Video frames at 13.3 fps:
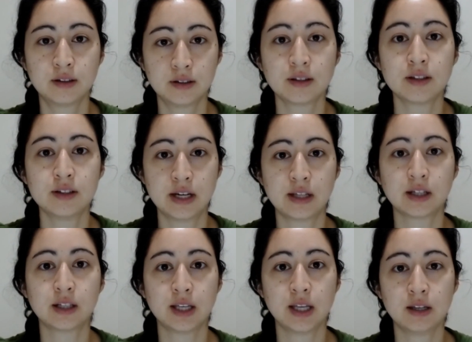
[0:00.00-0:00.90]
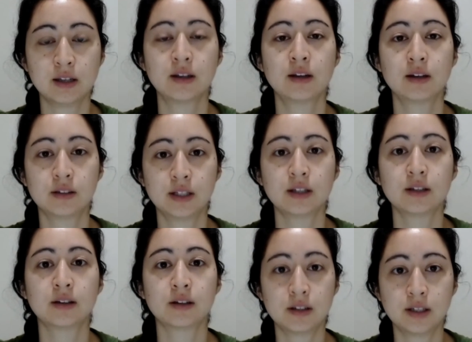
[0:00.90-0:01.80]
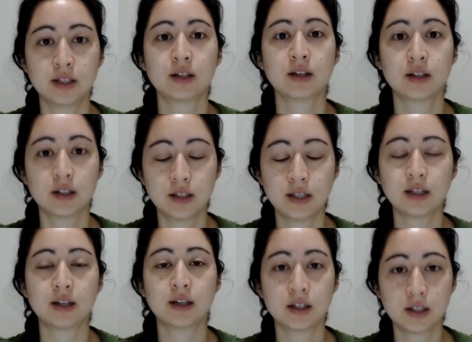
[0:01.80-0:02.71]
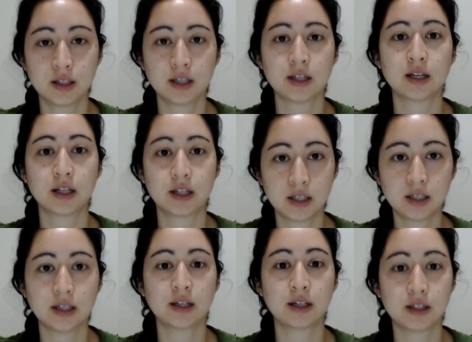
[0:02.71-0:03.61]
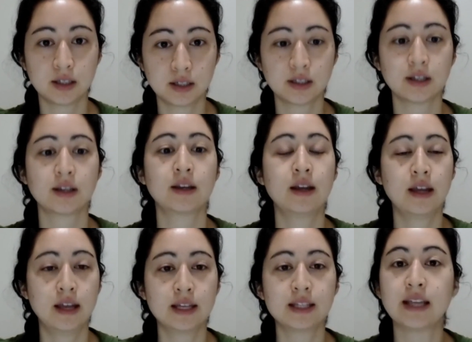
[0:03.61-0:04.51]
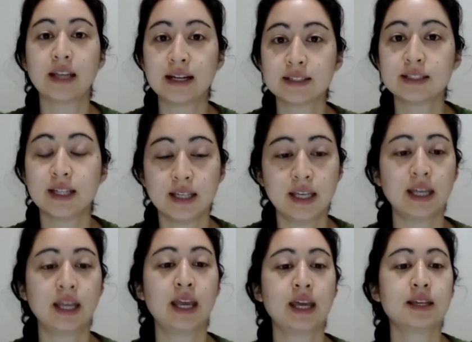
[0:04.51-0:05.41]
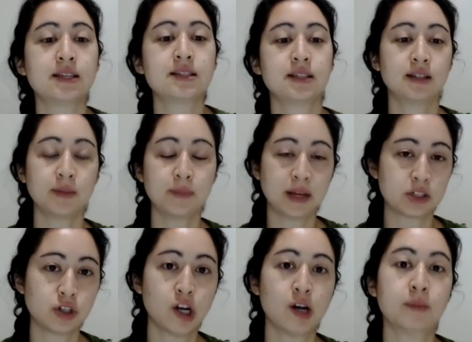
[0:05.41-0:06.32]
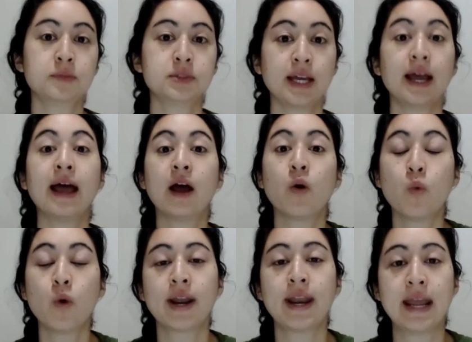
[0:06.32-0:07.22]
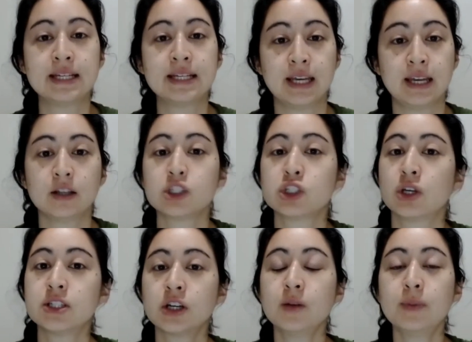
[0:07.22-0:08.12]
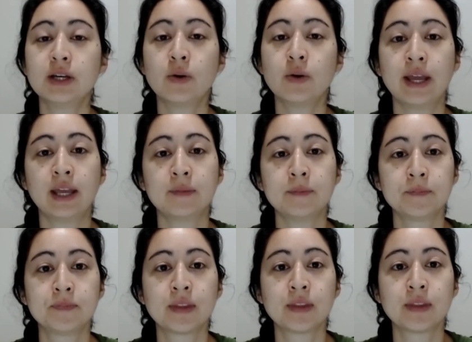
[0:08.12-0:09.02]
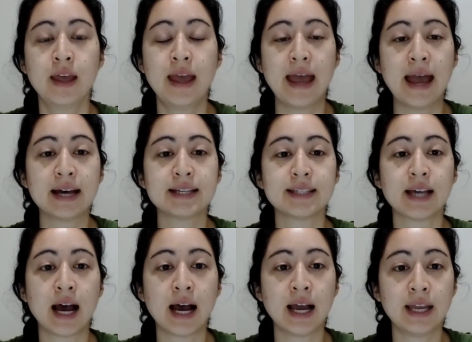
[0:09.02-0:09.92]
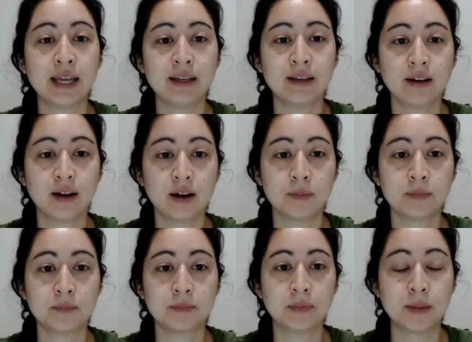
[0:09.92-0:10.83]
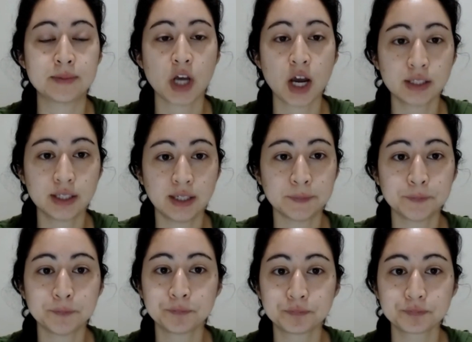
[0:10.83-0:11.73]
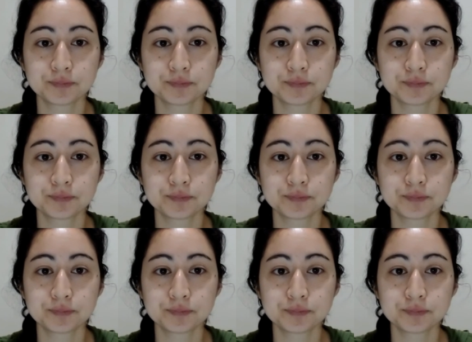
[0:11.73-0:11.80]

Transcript: Can you hear that clicking? Click, click, click, click, click, click. That ticking is the metronome set at 118. So it's going to be going as I am talking